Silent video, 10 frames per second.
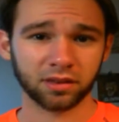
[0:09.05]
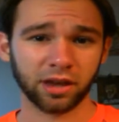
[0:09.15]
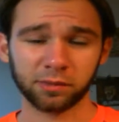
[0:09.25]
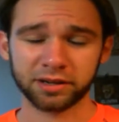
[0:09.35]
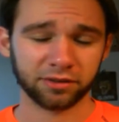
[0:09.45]

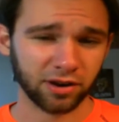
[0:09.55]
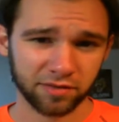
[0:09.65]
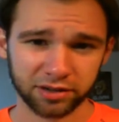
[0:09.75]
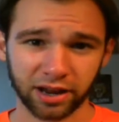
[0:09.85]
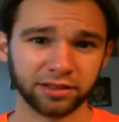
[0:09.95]
It'll be different
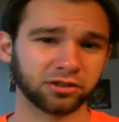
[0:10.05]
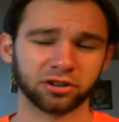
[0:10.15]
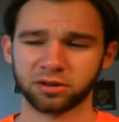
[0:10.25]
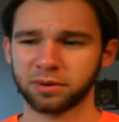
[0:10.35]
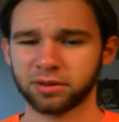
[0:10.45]
every day. This is
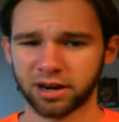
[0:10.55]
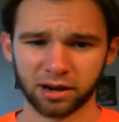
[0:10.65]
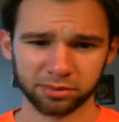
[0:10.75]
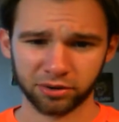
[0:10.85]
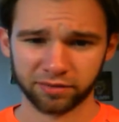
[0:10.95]
just going to be one that
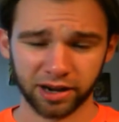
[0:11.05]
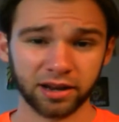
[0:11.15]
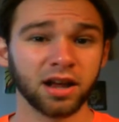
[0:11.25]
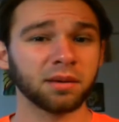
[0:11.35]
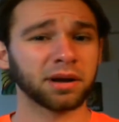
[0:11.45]
I upload every day.